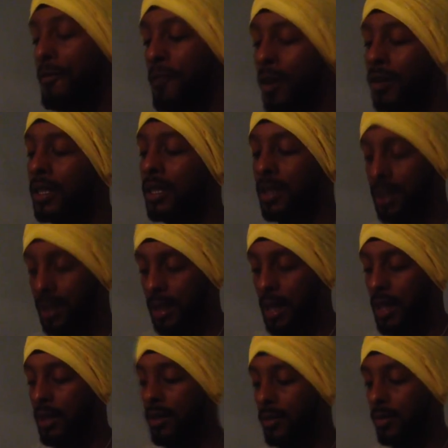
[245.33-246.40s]
first
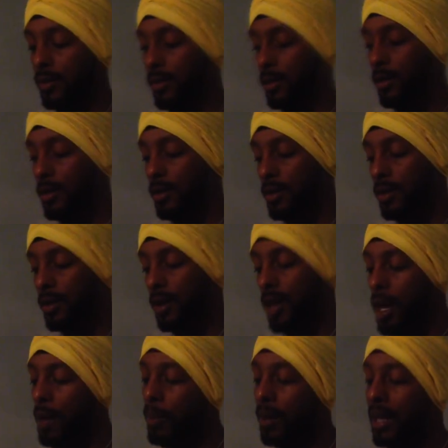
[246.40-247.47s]
estate,
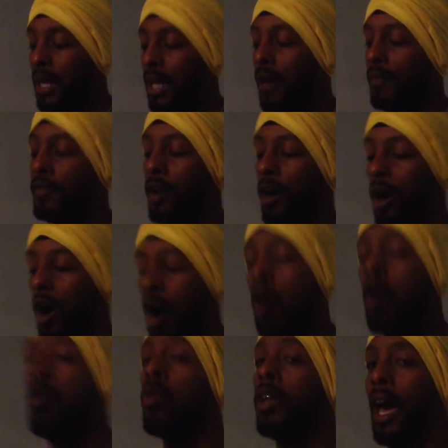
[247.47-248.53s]
but left their
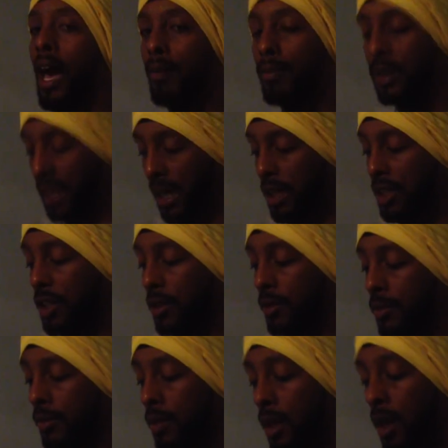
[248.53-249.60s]
own
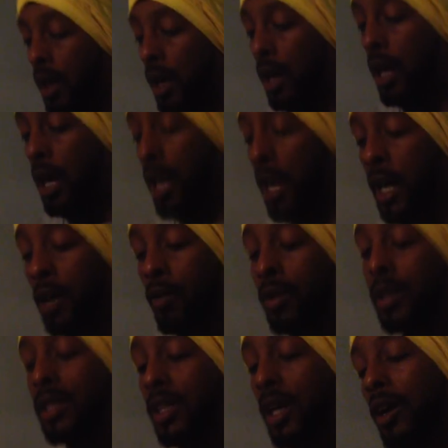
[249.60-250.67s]
habitation, he
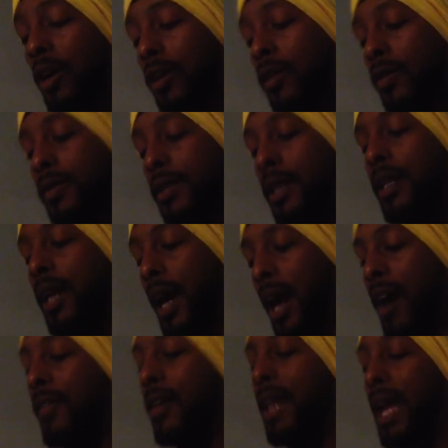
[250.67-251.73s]
reserved in
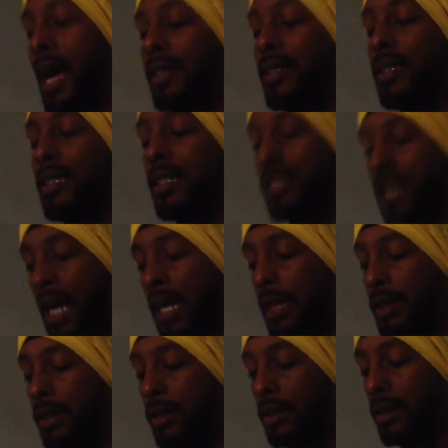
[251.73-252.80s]
everlasting
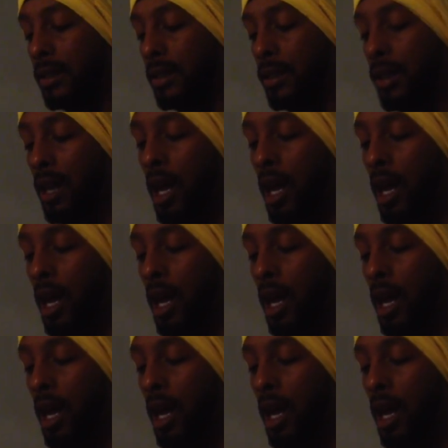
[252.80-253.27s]
chains